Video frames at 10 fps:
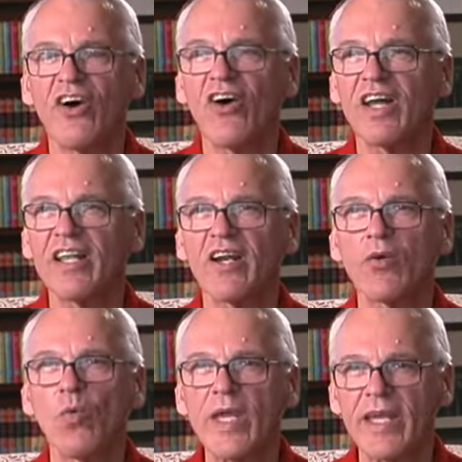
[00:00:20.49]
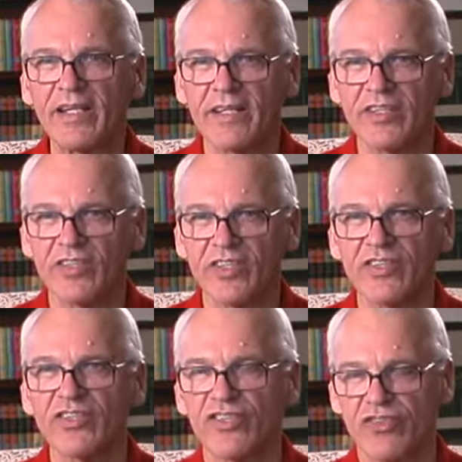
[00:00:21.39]
on their
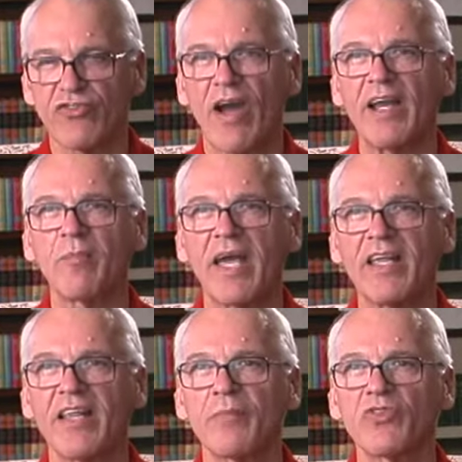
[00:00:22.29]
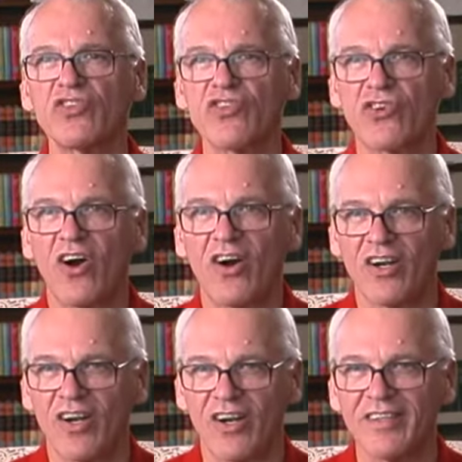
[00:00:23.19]
weaknesses to try to make them
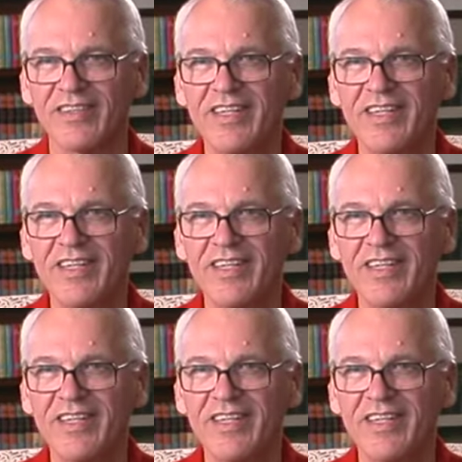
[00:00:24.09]
stronger.